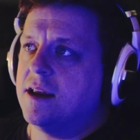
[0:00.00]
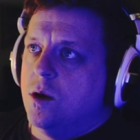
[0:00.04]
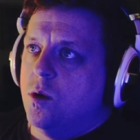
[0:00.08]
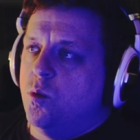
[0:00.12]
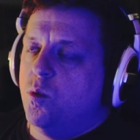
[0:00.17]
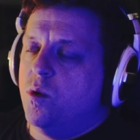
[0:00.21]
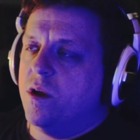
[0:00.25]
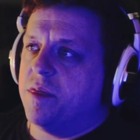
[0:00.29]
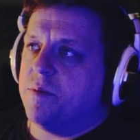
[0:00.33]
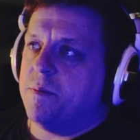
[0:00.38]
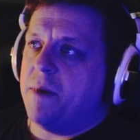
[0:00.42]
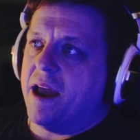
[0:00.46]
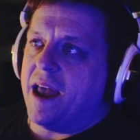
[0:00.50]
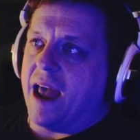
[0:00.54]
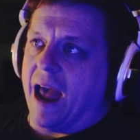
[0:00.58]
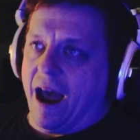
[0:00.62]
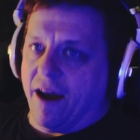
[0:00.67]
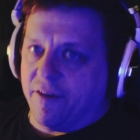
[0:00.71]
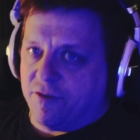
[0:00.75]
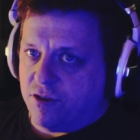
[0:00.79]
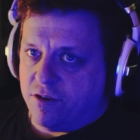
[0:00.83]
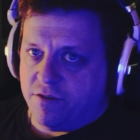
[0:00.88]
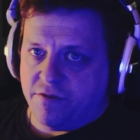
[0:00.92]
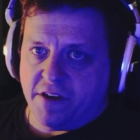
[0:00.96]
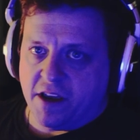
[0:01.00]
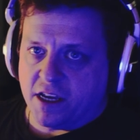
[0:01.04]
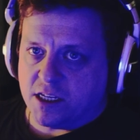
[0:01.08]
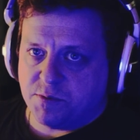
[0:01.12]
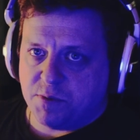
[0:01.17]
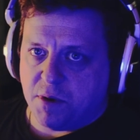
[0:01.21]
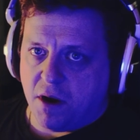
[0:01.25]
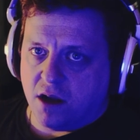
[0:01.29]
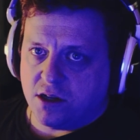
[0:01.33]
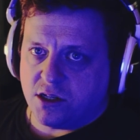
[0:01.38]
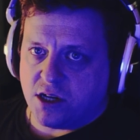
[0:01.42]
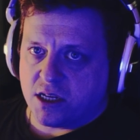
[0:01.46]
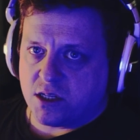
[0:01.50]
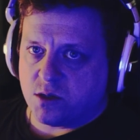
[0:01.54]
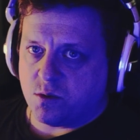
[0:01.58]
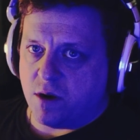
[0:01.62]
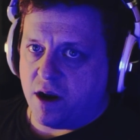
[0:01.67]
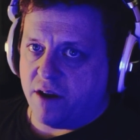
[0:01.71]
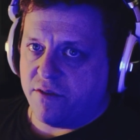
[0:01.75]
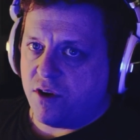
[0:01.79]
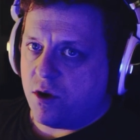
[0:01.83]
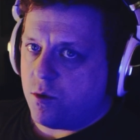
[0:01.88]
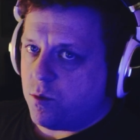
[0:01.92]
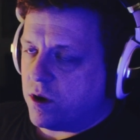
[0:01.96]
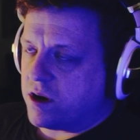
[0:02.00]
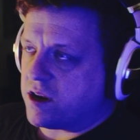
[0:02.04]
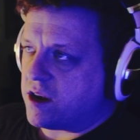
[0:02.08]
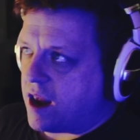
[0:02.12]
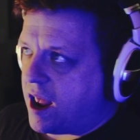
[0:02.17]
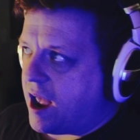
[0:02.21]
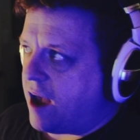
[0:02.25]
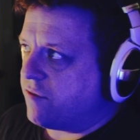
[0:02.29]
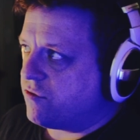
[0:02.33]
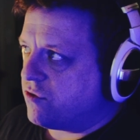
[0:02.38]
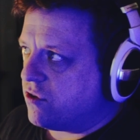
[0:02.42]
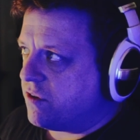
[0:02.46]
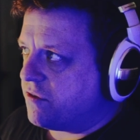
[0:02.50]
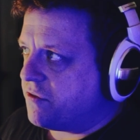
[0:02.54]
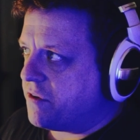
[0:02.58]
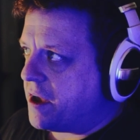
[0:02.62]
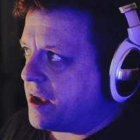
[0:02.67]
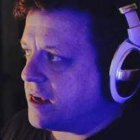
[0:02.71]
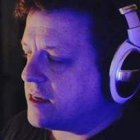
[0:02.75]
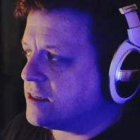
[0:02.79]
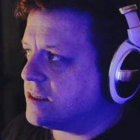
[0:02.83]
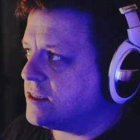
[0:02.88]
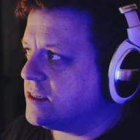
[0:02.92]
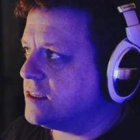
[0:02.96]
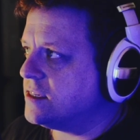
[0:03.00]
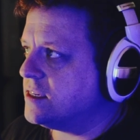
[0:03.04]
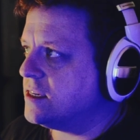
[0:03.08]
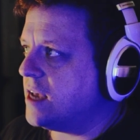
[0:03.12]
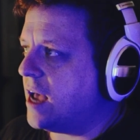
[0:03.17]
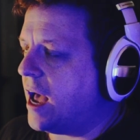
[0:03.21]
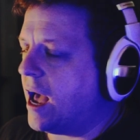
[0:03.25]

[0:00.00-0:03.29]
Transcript: With my After Effects projects, whenever I worked in After Effects,